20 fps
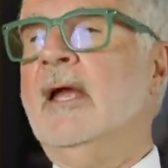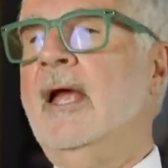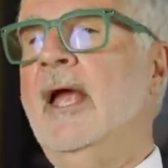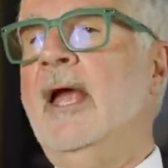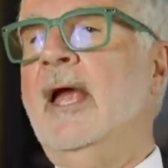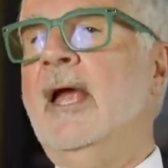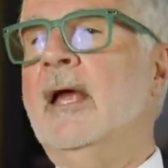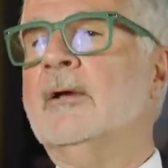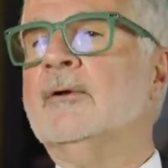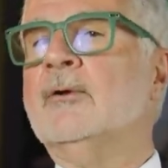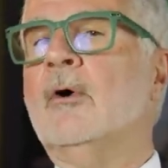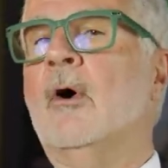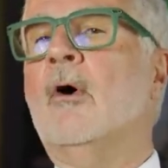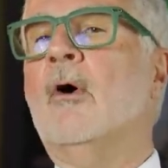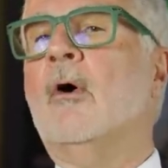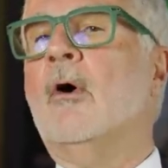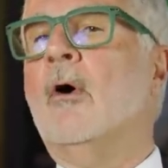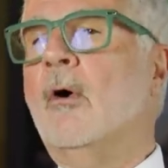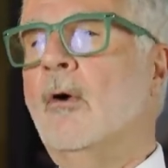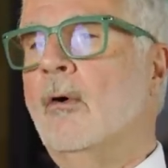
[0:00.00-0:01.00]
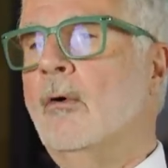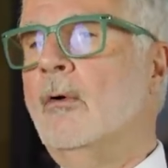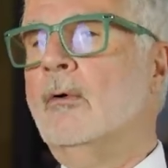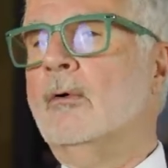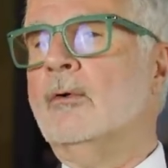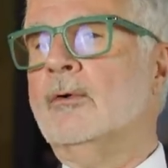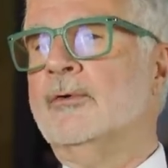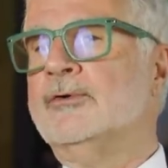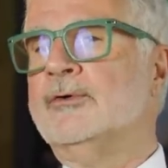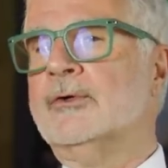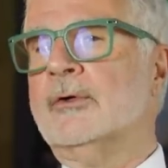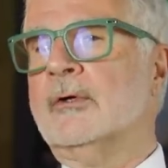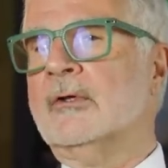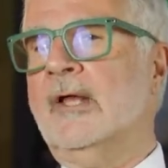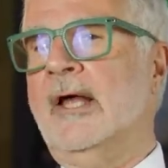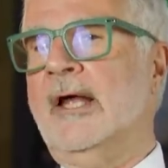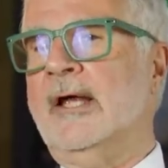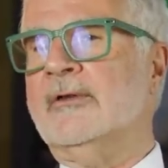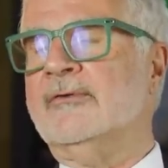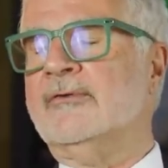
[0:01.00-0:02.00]
and hold
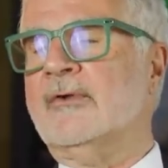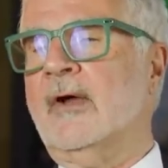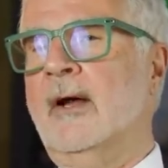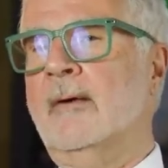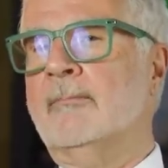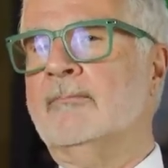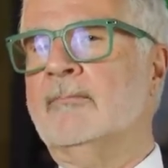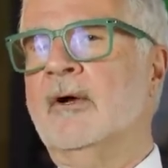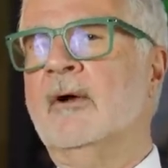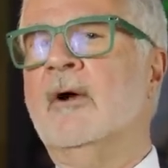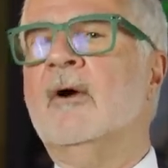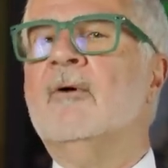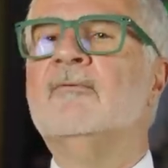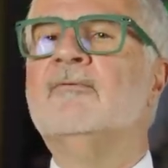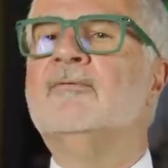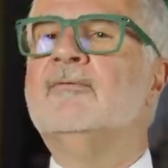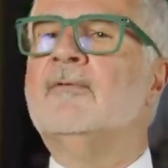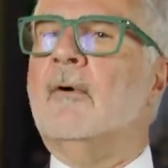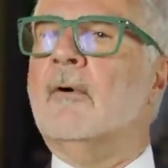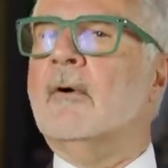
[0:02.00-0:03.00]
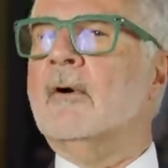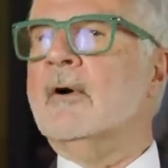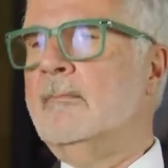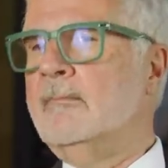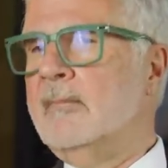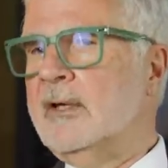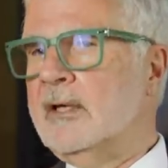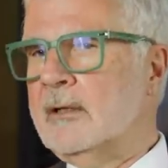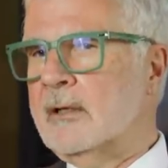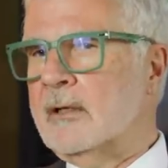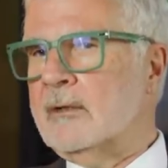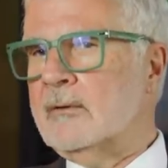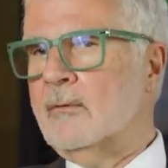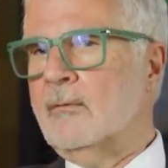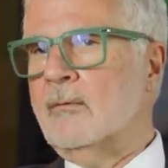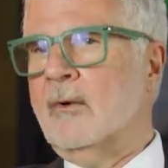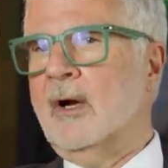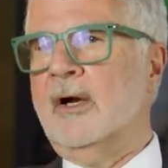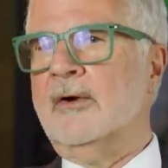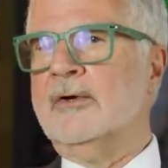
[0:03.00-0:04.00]
your legs up for a
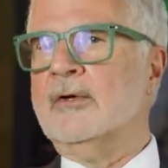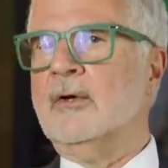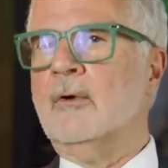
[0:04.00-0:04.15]
minute while